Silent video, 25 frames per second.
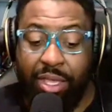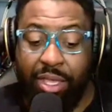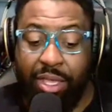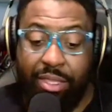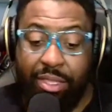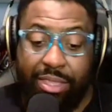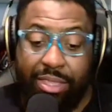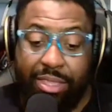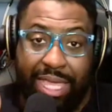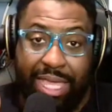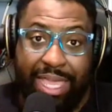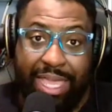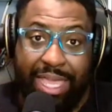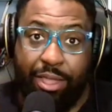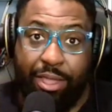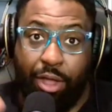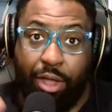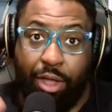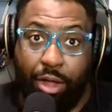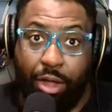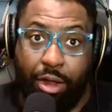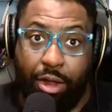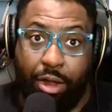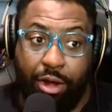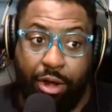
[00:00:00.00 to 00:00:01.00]
they
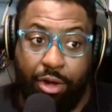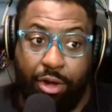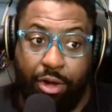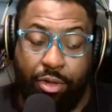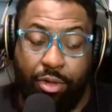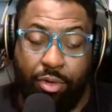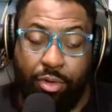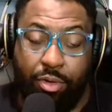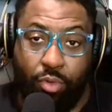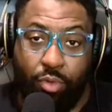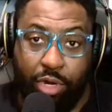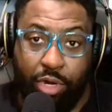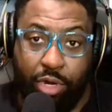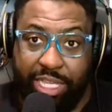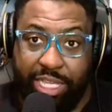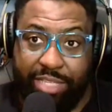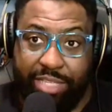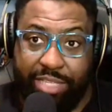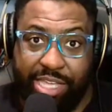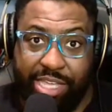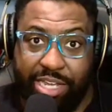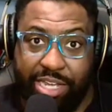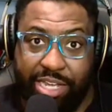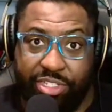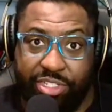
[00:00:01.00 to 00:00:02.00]
are working at
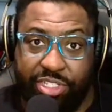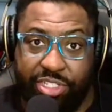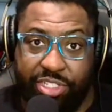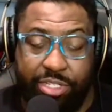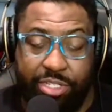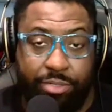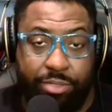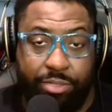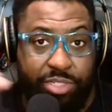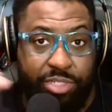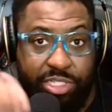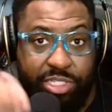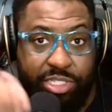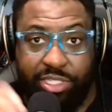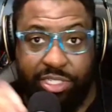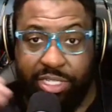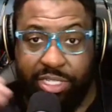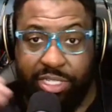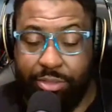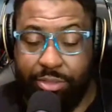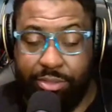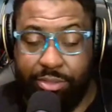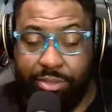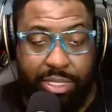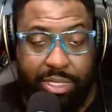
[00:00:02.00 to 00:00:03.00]
the agency. She's
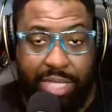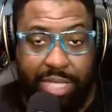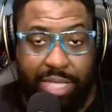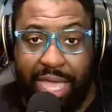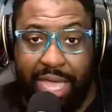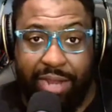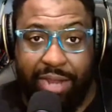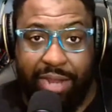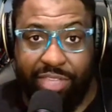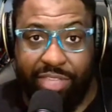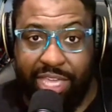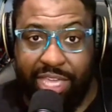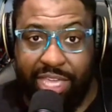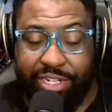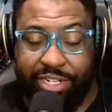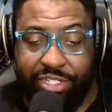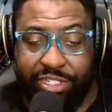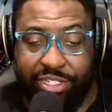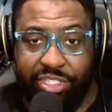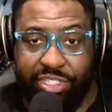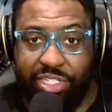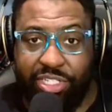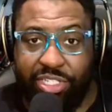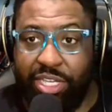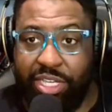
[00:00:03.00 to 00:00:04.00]
the head of the
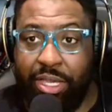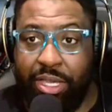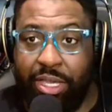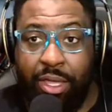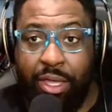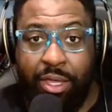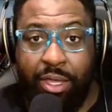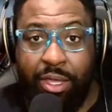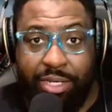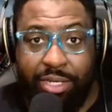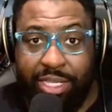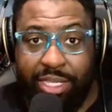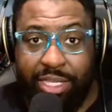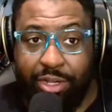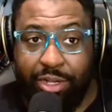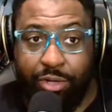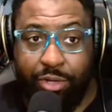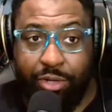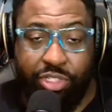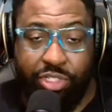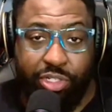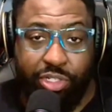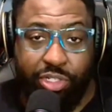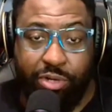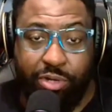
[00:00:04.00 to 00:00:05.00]
agency.
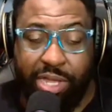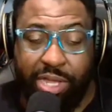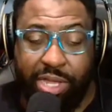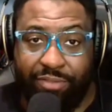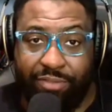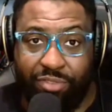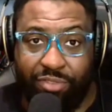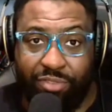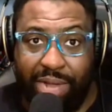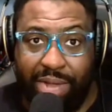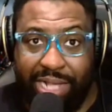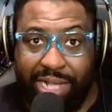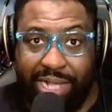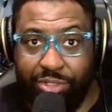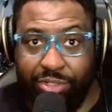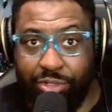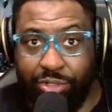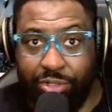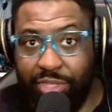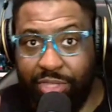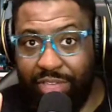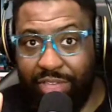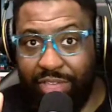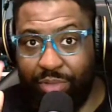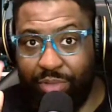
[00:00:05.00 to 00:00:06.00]
Nico is her creative
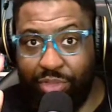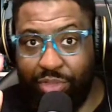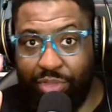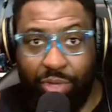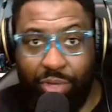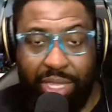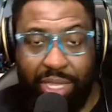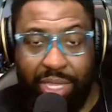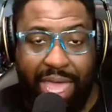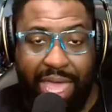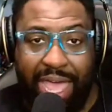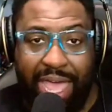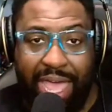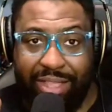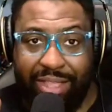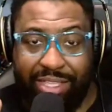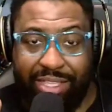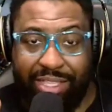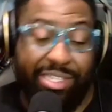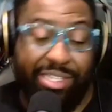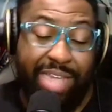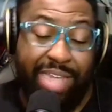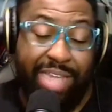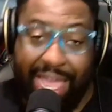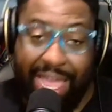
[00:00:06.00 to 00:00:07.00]
director. They've been doing
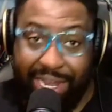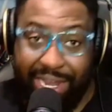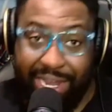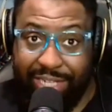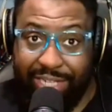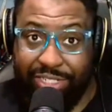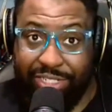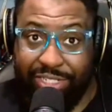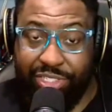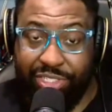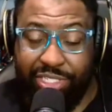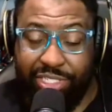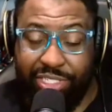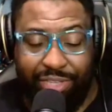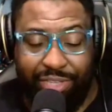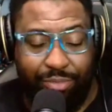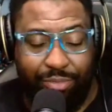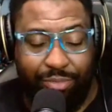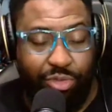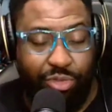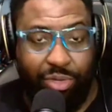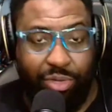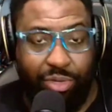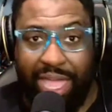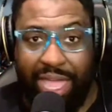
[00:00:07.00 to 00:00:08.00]
it's an ad agency. They've
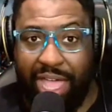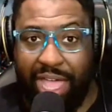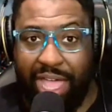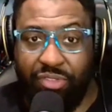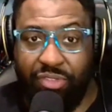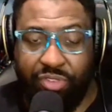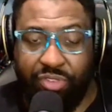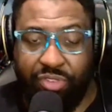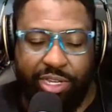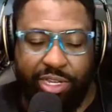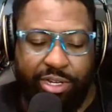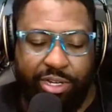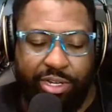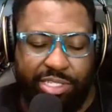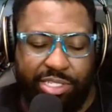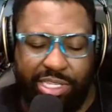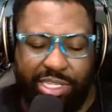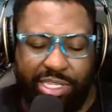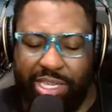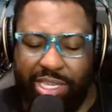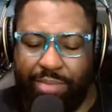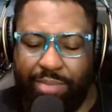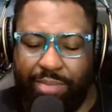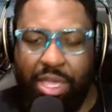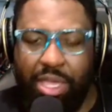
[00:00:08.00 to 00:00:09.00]
been doing ads for years. They
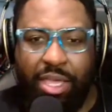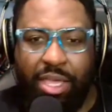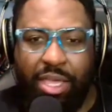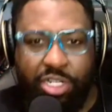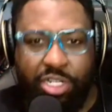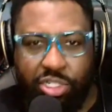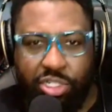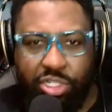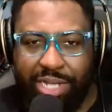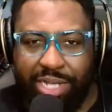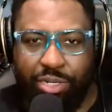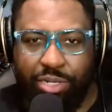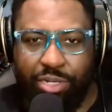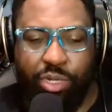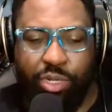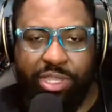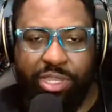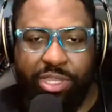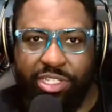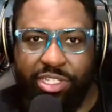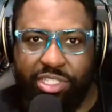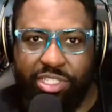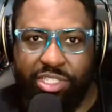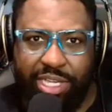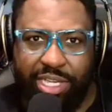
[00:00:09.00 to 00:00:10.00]
keep trying to win
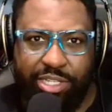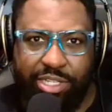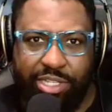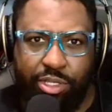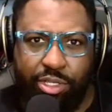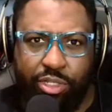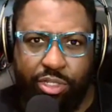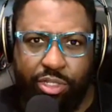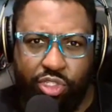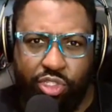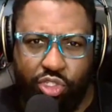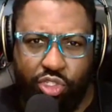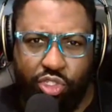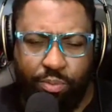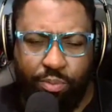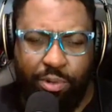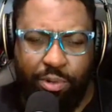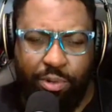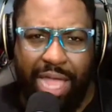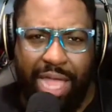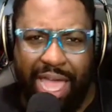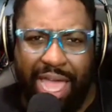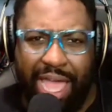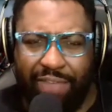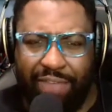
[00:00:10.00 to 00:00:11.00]
this like
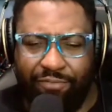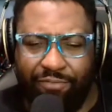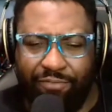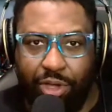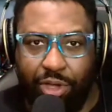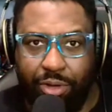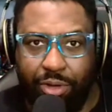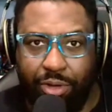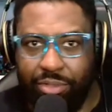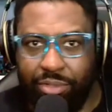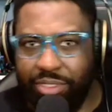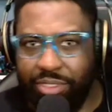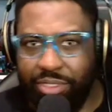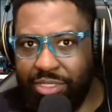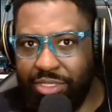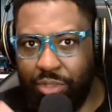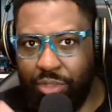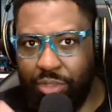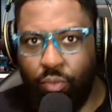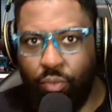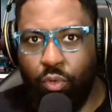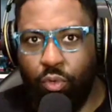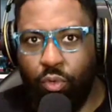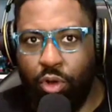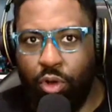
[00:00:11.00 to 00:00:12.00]
super advo, this
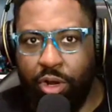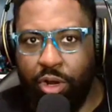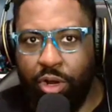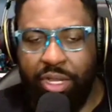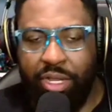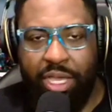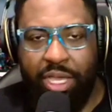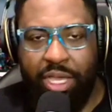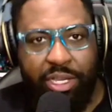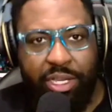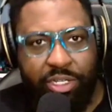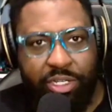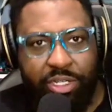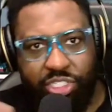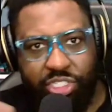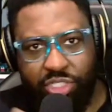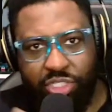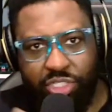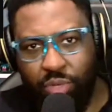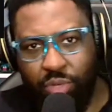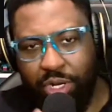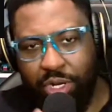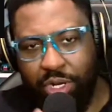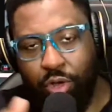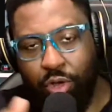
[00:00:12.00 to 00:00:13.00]
award.
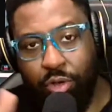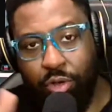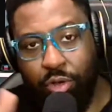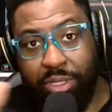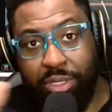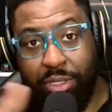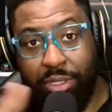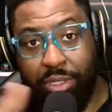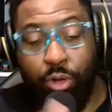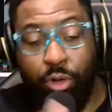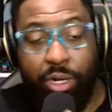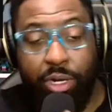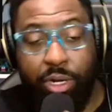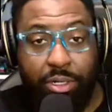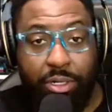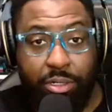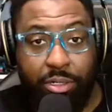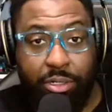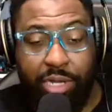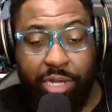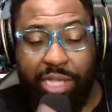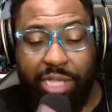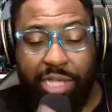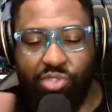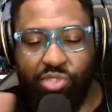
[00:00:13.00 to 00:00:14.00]
She's won Lauren
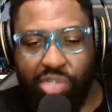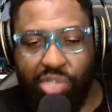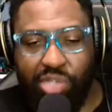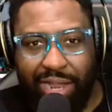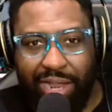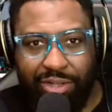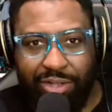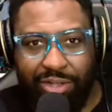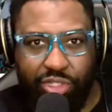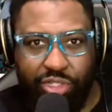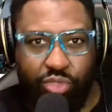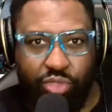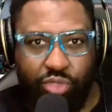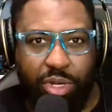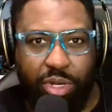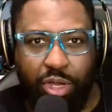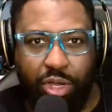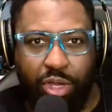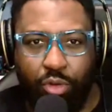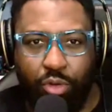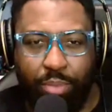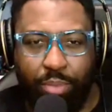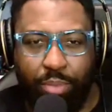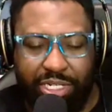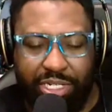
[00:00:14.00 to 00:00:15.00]
Graham's character has won a
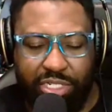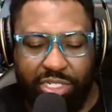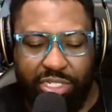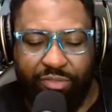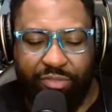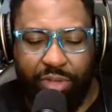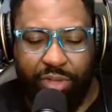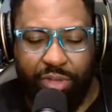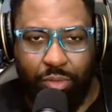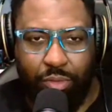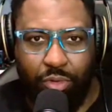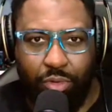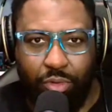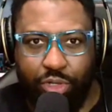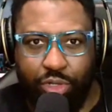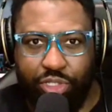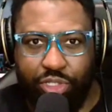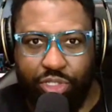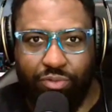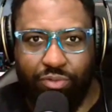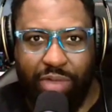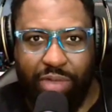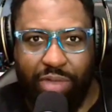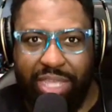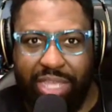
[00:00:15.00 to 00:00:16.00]
whole bunch of
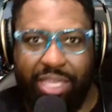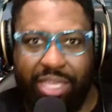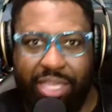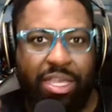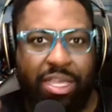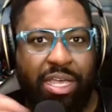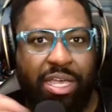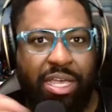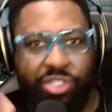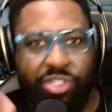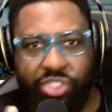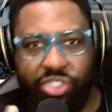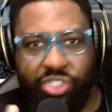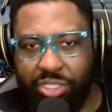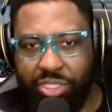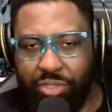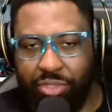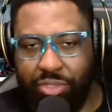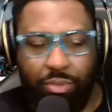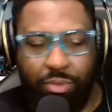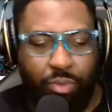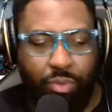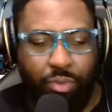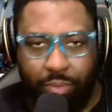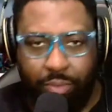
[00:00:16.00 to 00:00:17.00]
awards already.
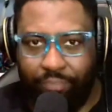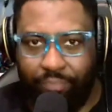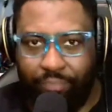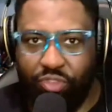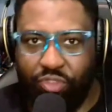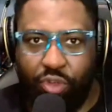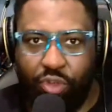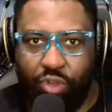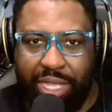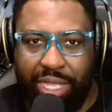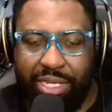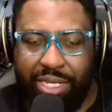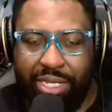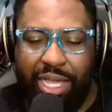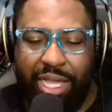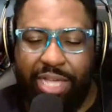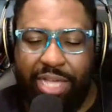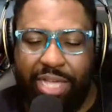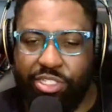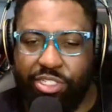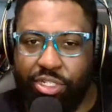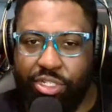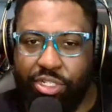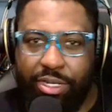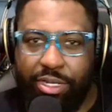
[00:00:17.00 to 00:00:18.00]
She's
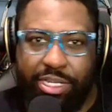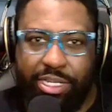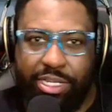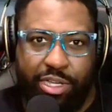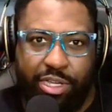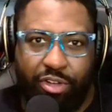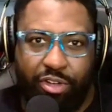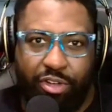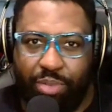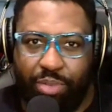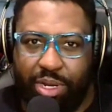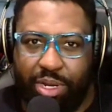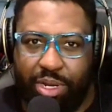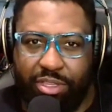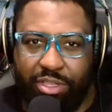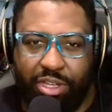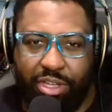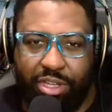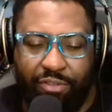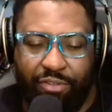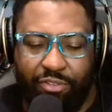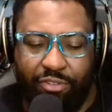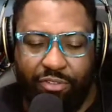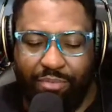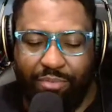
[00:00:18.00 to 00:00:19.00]
recognized. Her and Nico have been on the
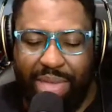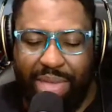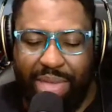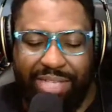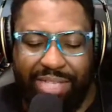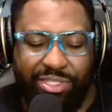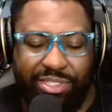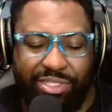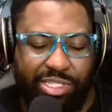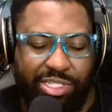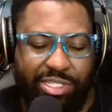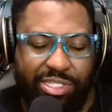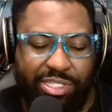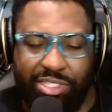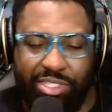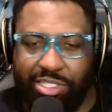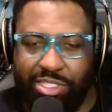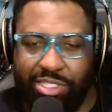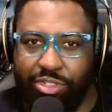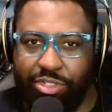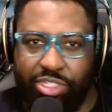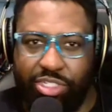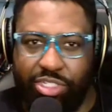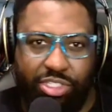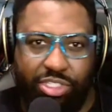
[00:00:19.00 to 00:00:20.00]
cover of magazines.
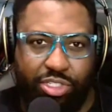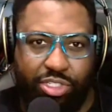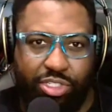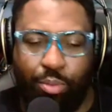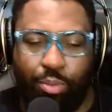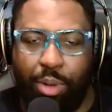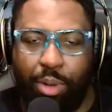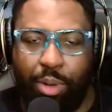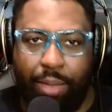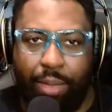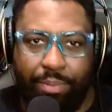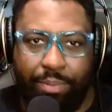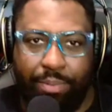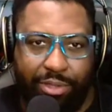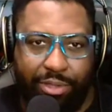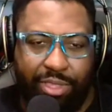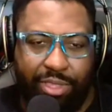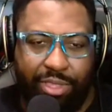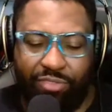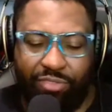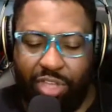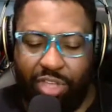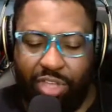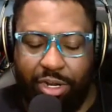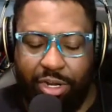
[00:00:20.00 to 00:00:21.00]
They're just so popular.
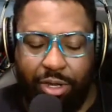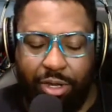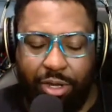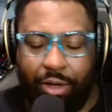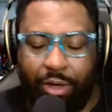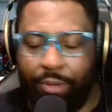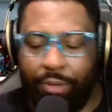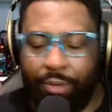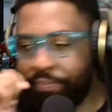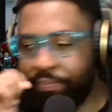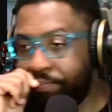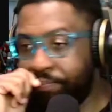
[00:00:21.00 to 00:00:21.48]
They've done it all.